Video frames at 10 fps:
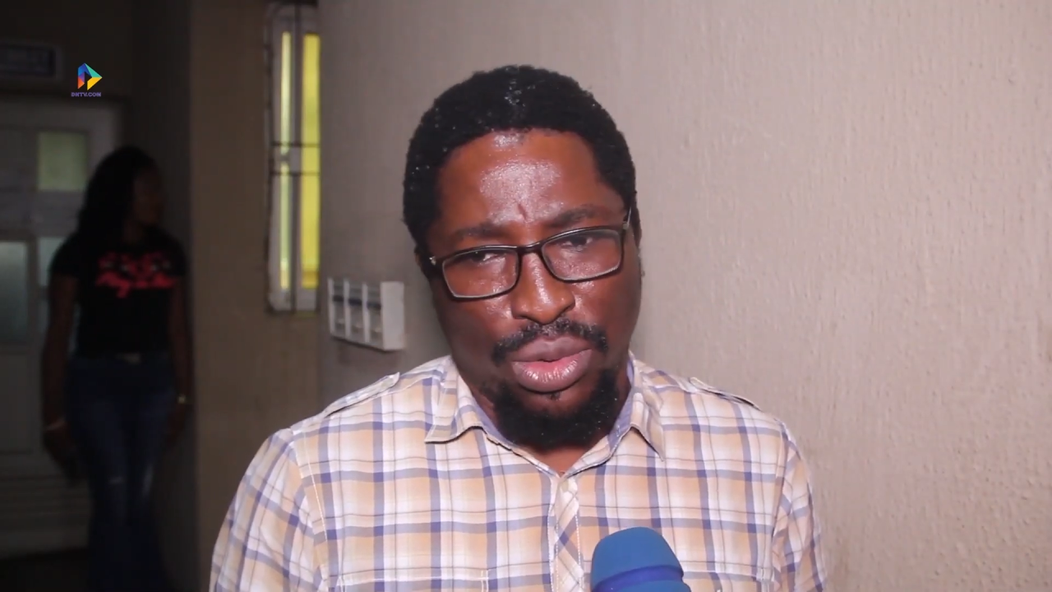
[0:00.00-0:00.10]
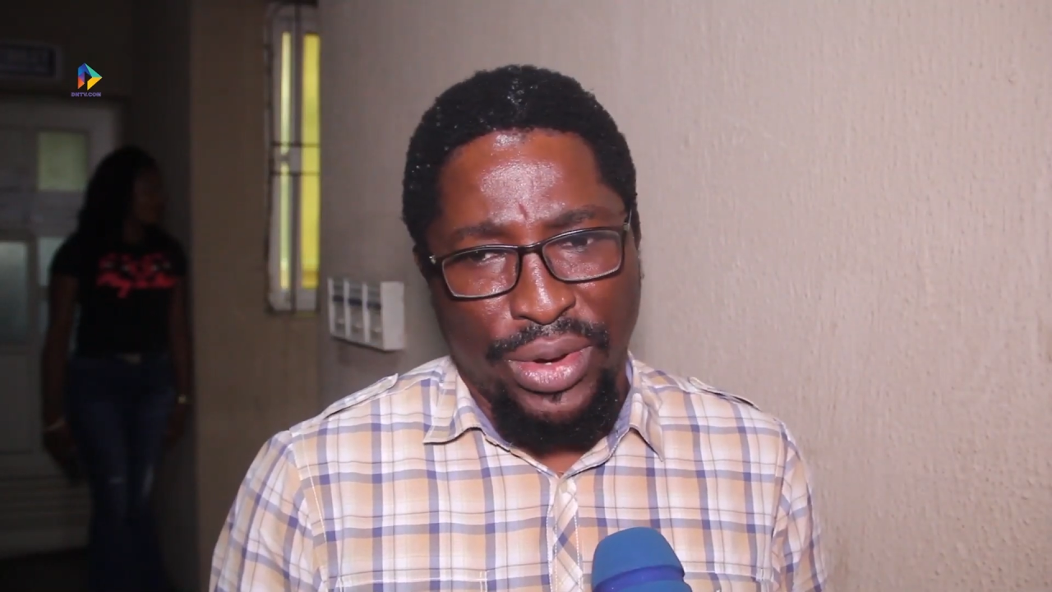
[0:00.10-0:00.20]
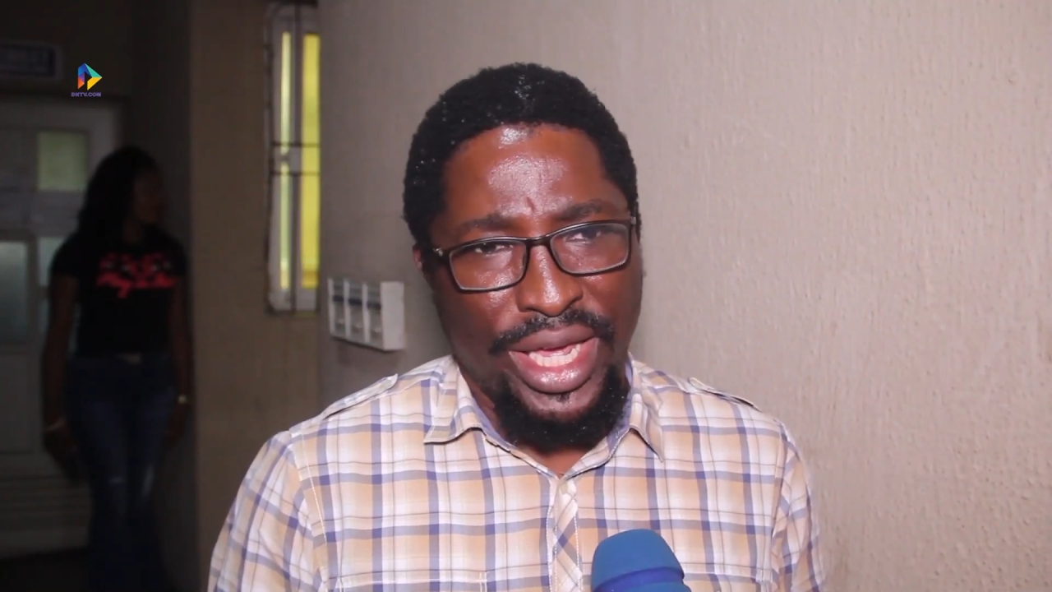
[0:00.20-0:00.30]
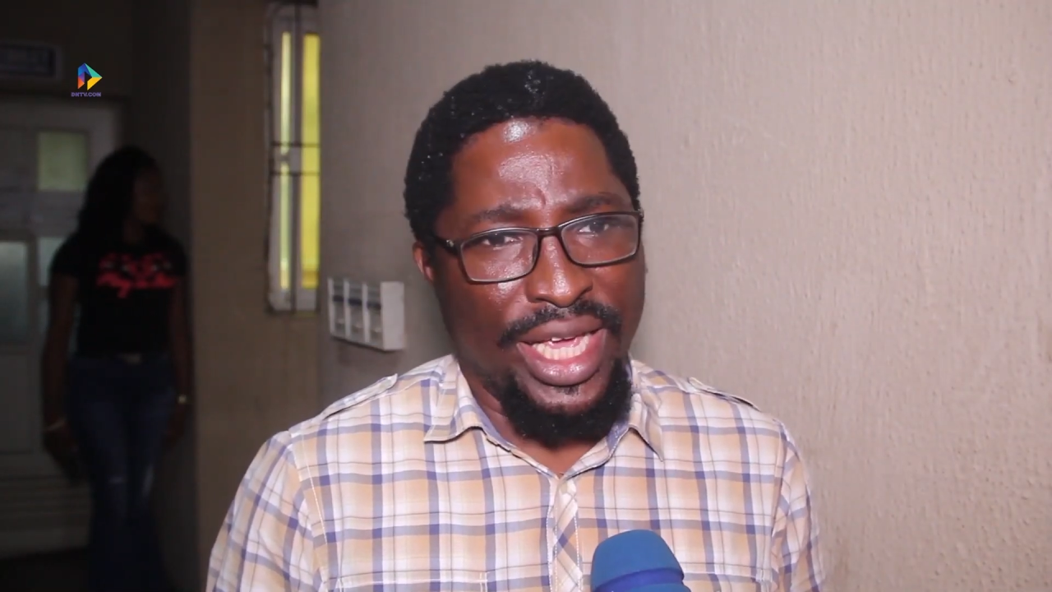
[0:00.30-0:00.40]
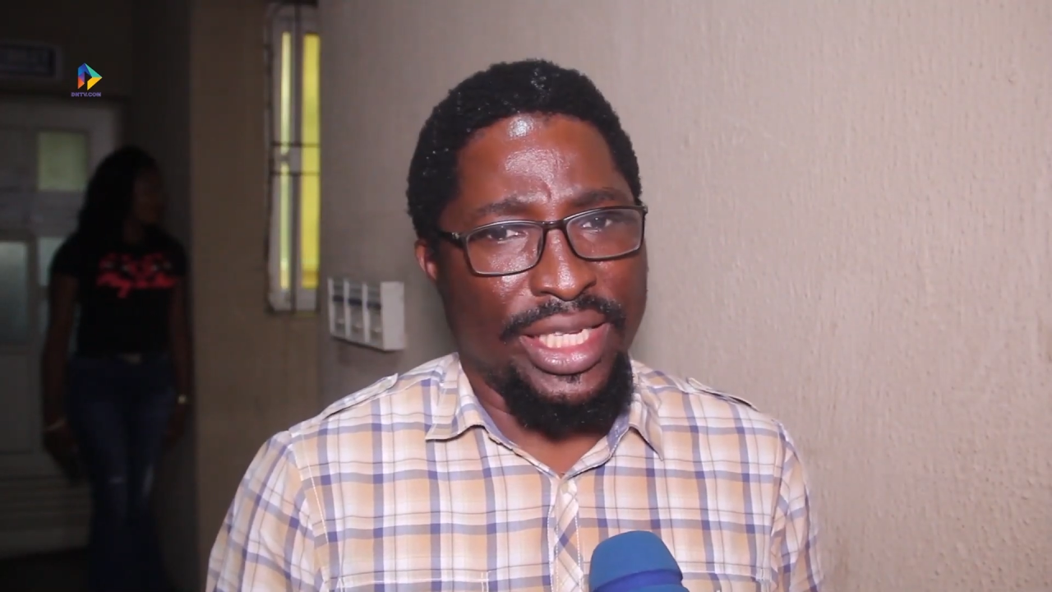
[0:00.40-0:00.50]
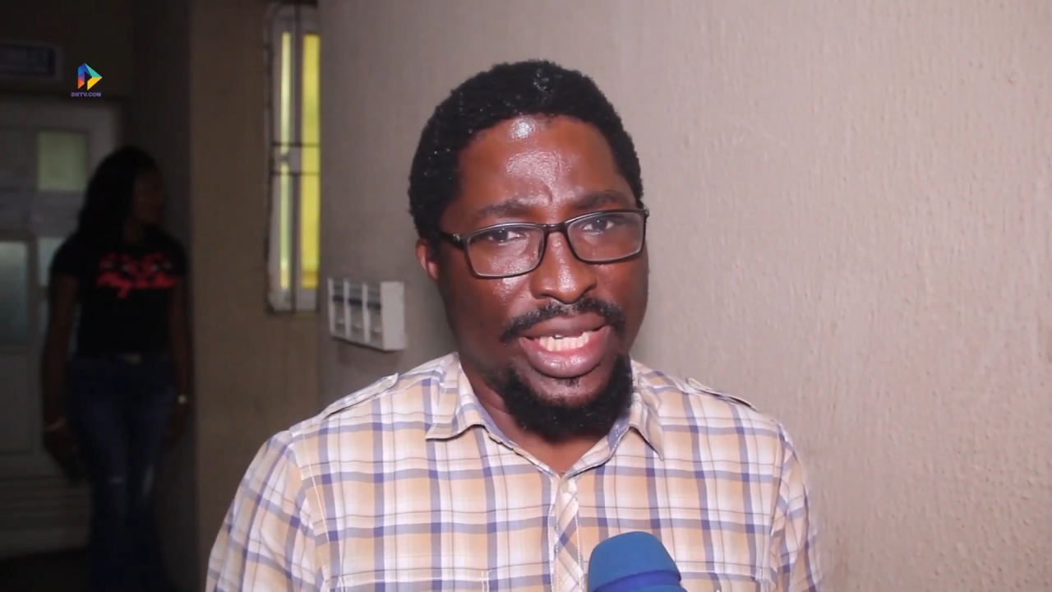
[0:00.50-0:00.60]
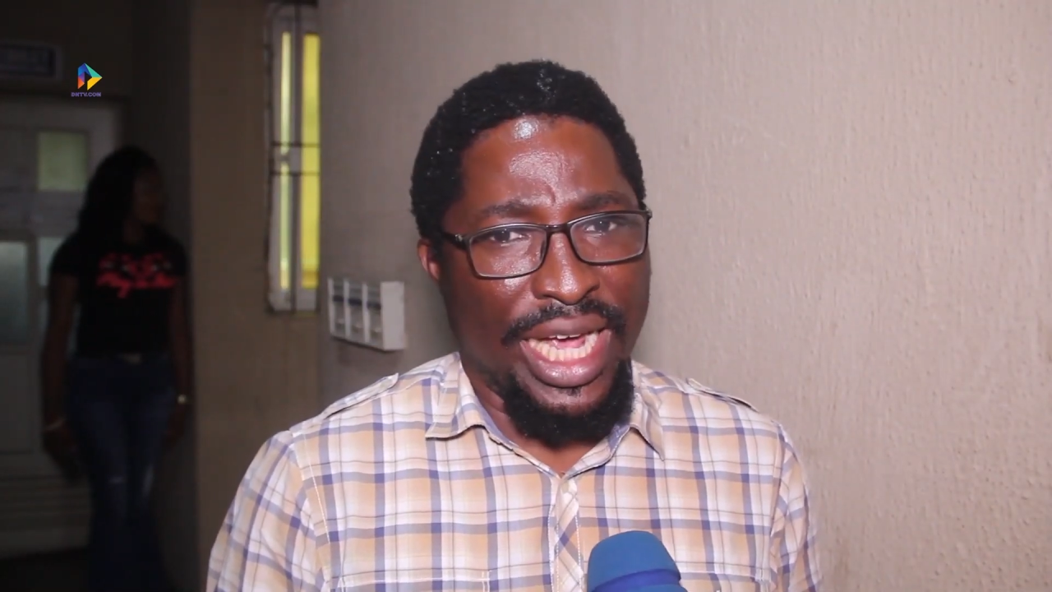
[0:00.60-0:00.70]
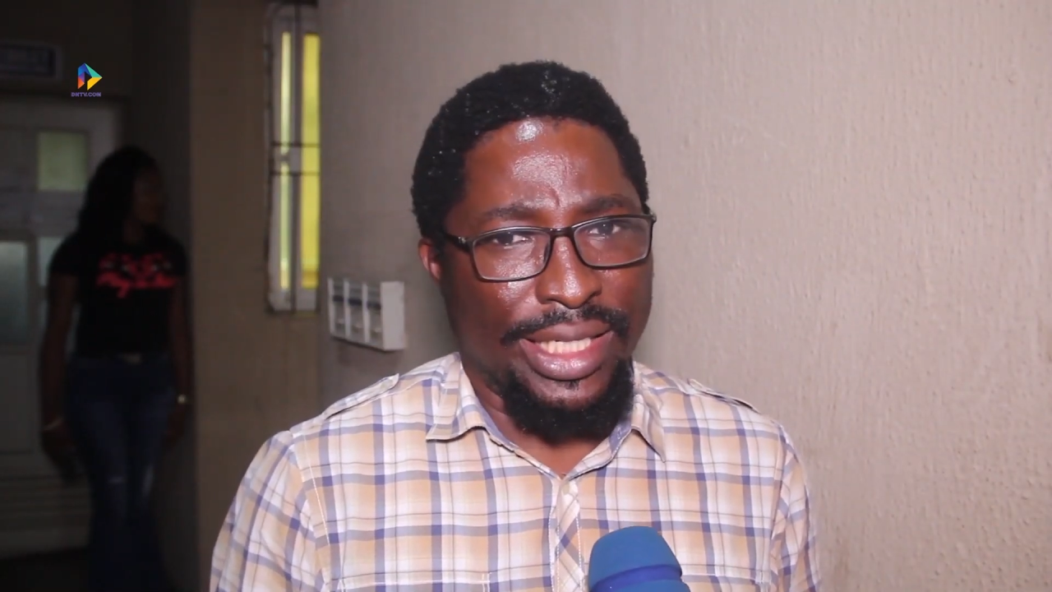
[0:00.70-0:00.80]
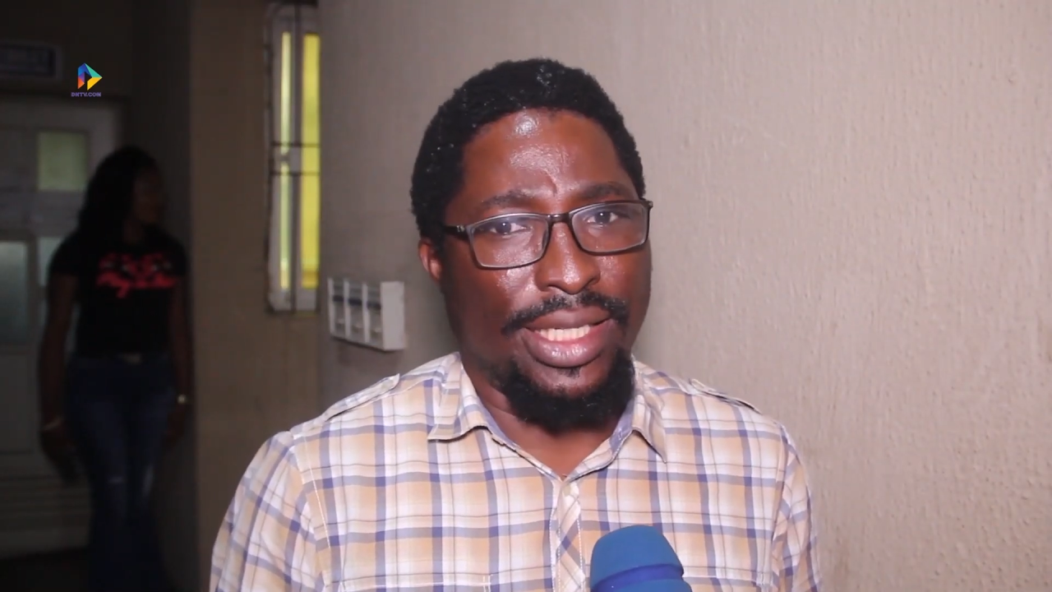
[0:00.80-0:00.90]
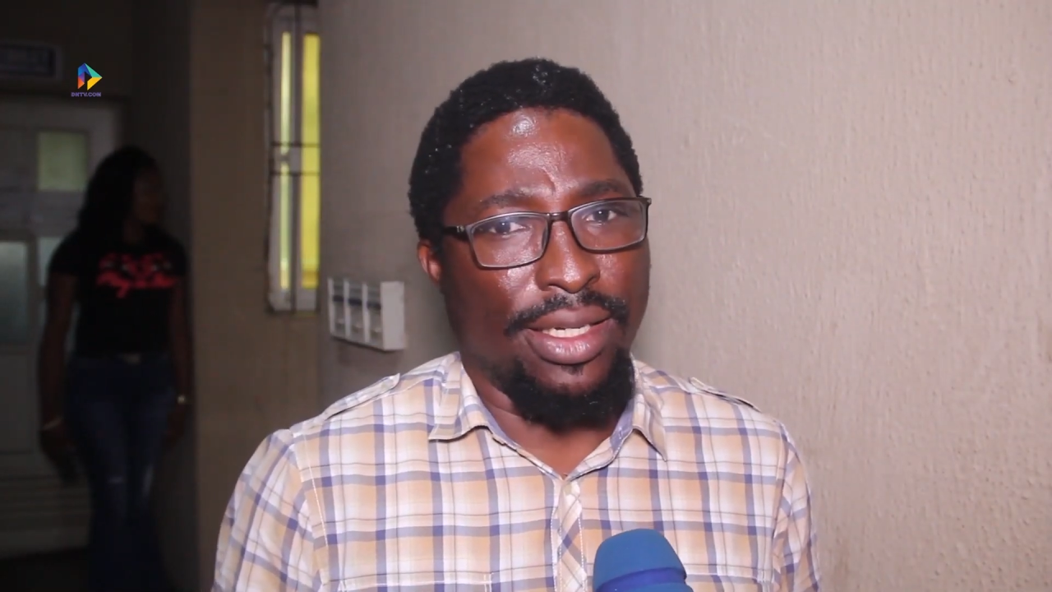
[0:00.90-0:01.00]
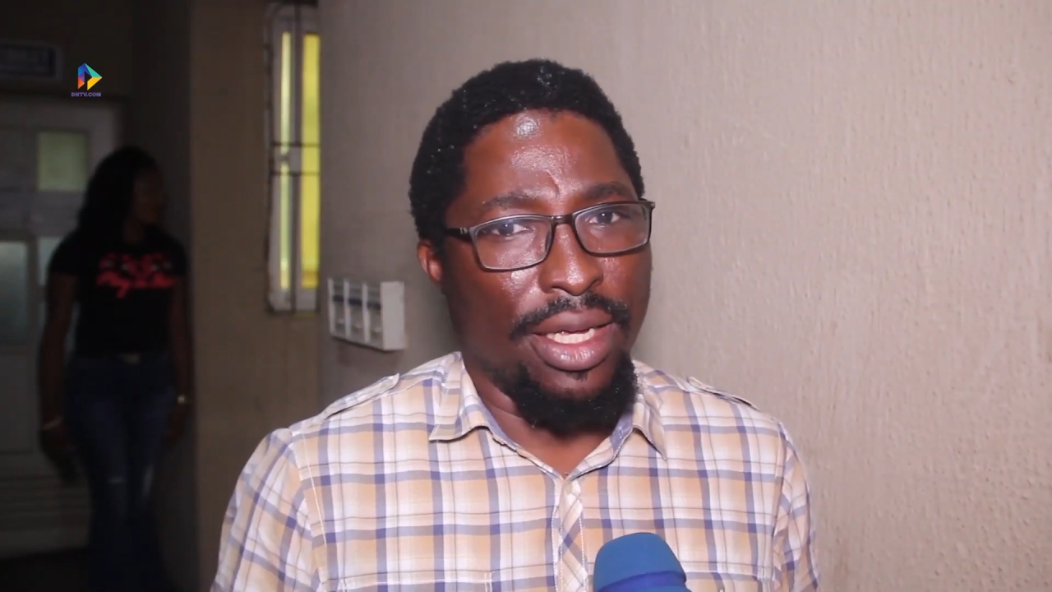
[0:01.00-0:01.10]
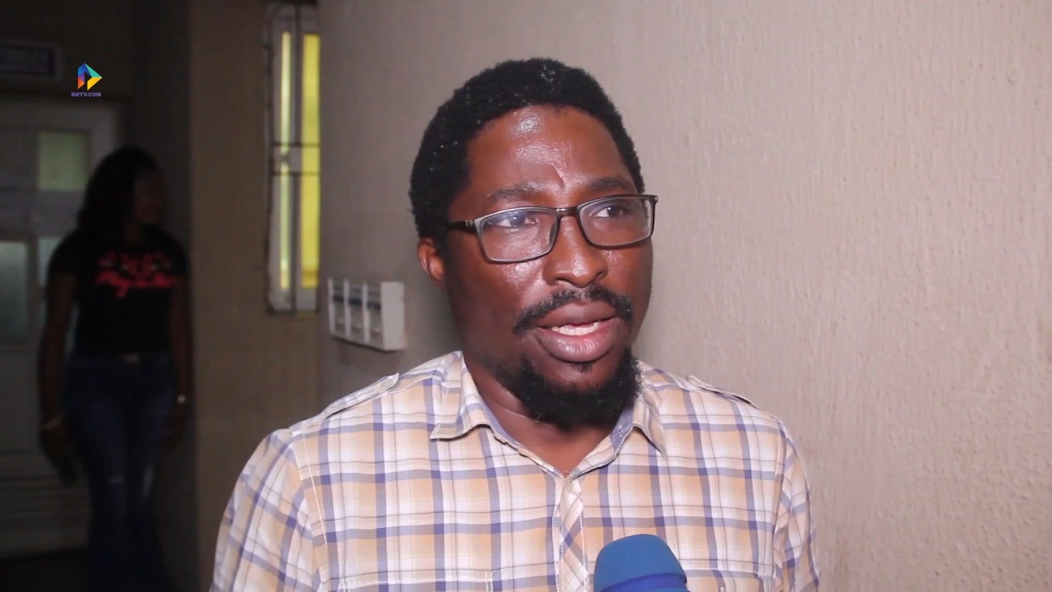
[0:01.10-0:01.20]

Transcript: three years that